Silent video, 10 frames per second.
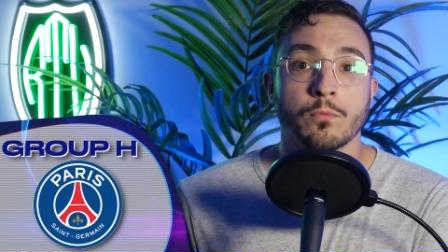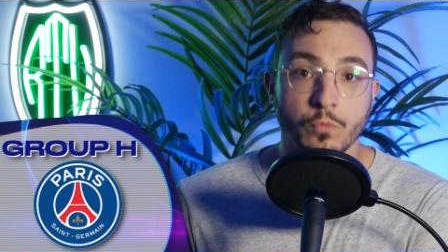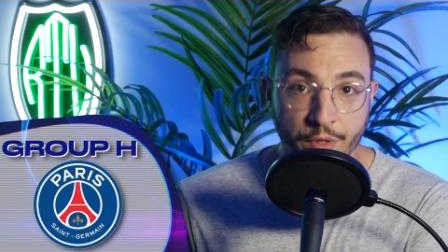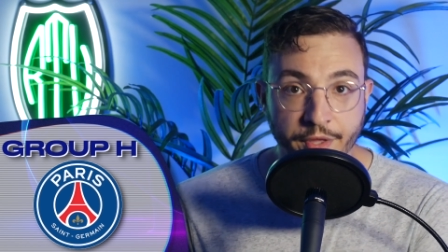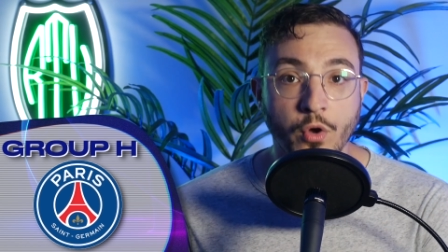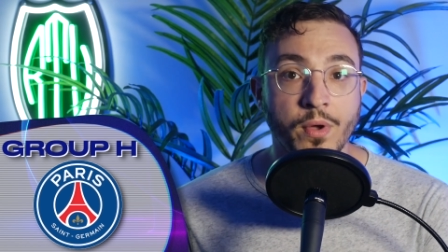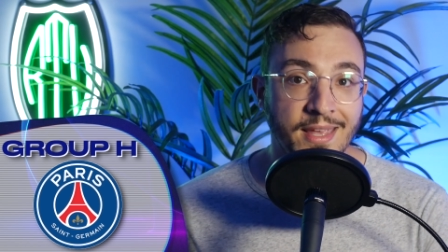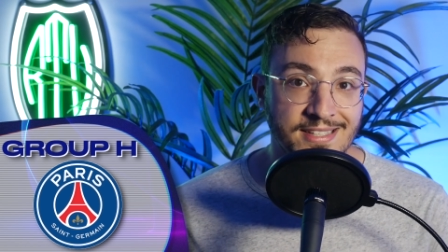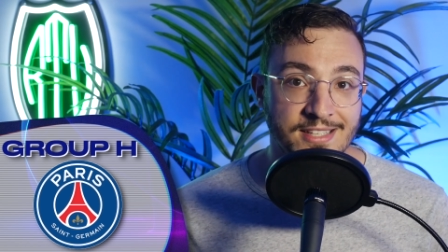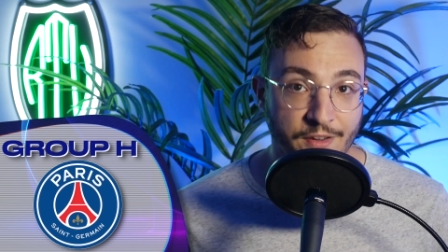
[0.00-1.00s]
when the going
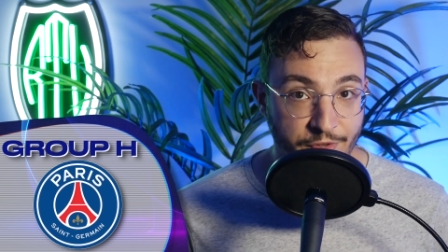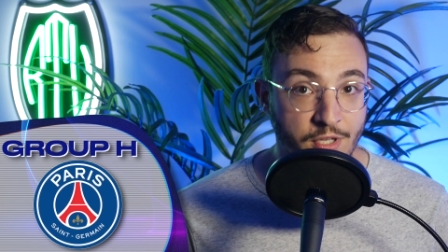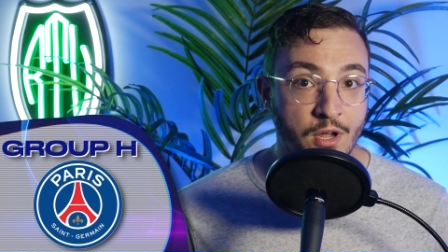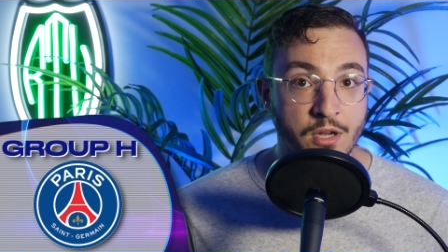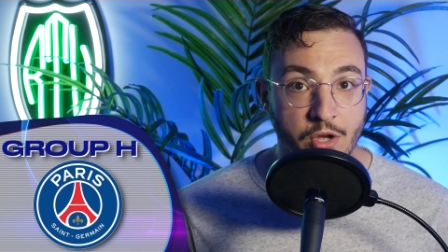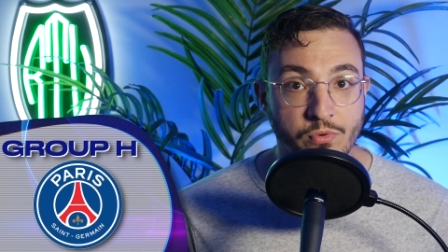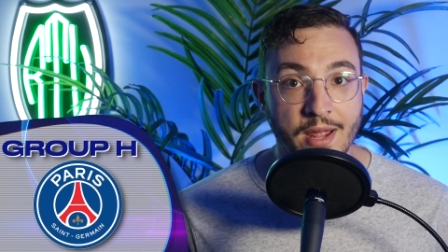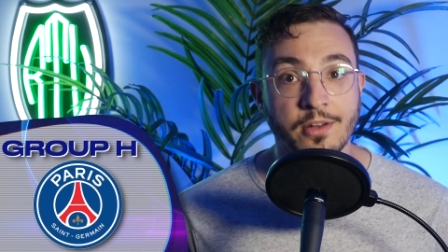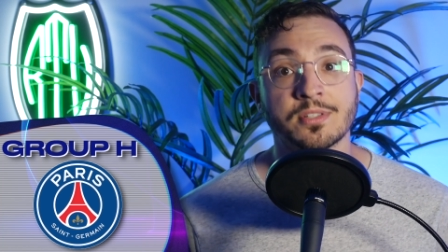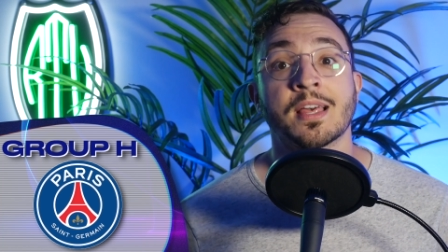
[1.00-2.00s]
gets tough in the knockout
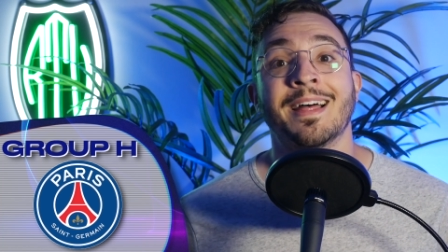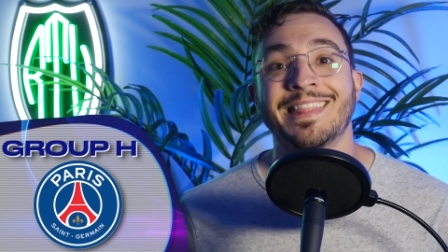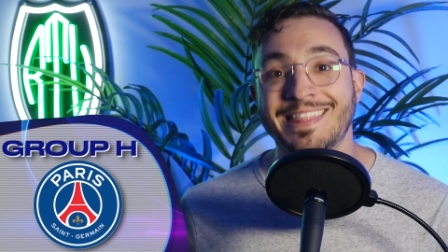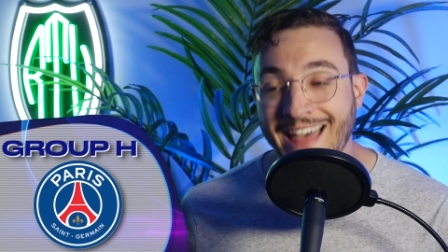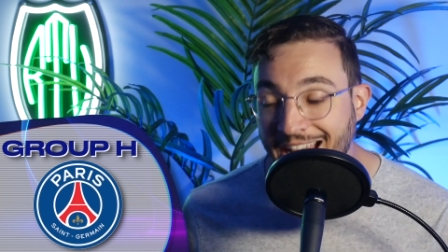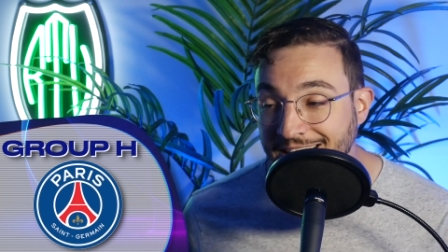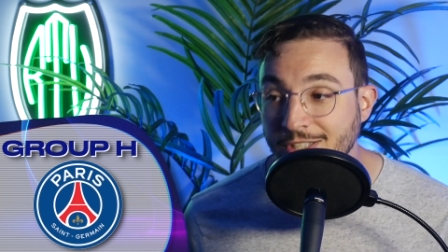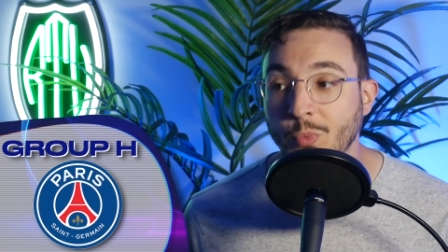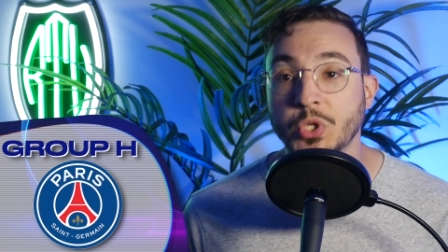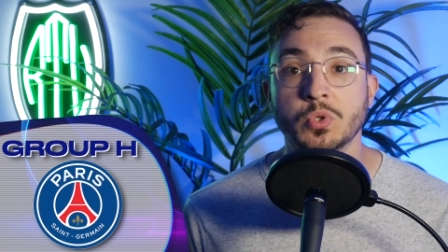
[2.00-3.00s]
rounds,
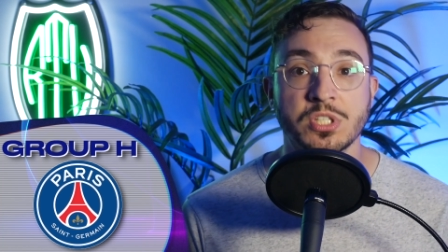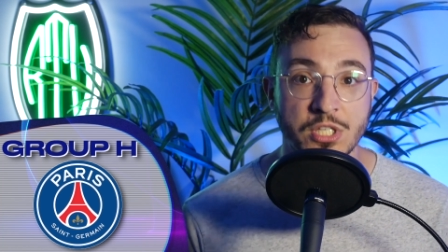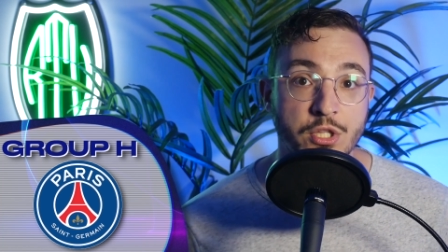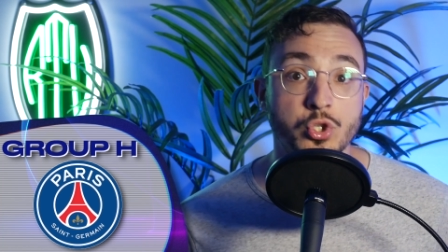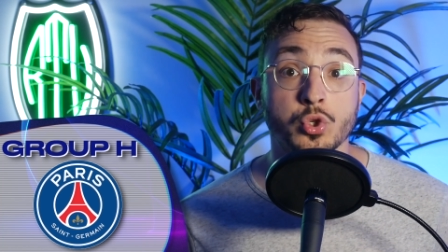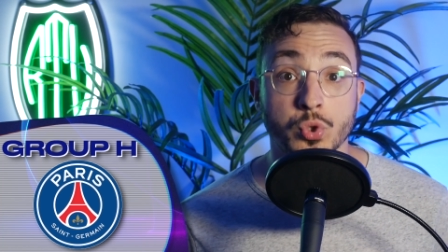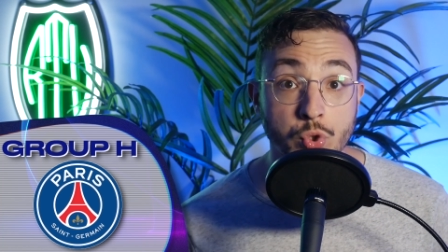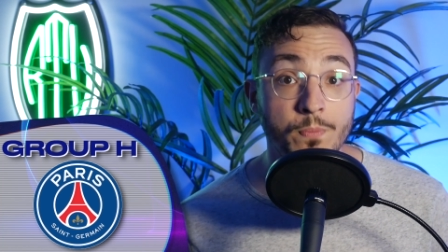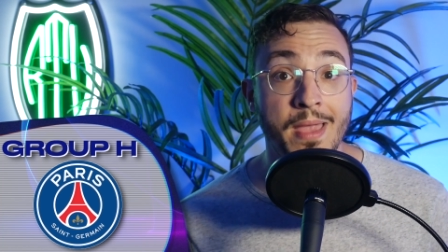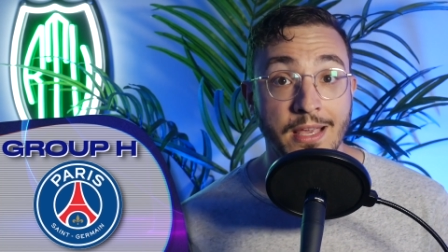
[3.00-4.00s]
that's when you see the
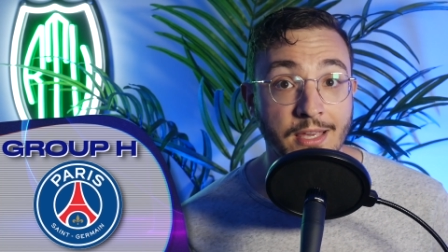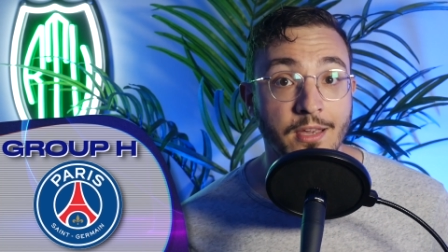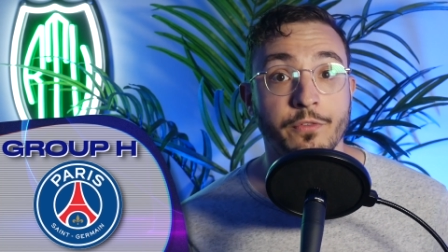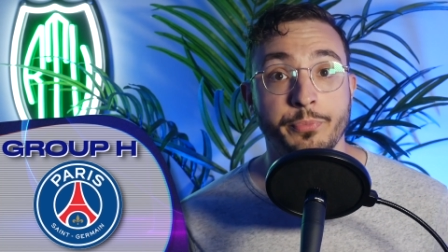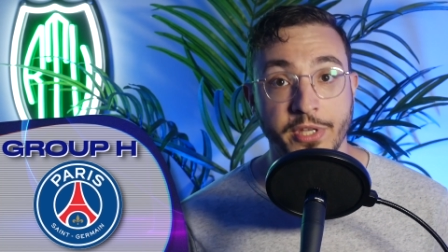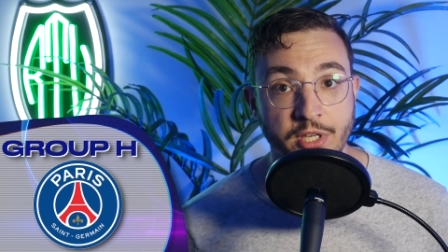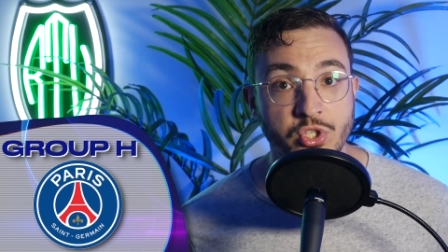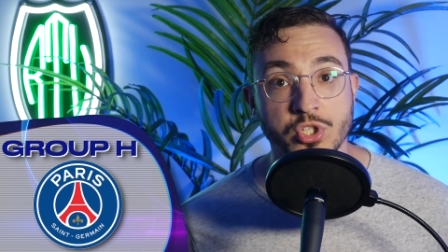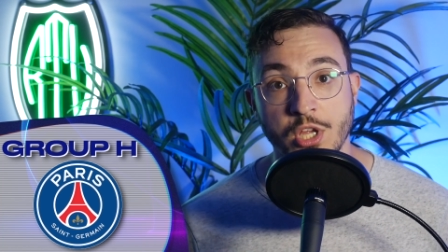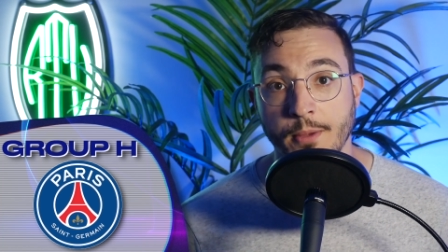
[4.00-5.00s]
true making of
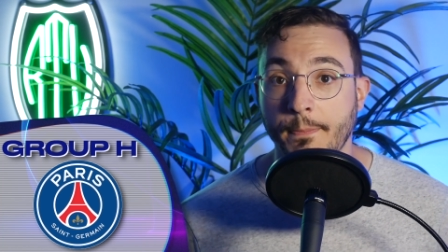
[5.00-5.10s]
PSG.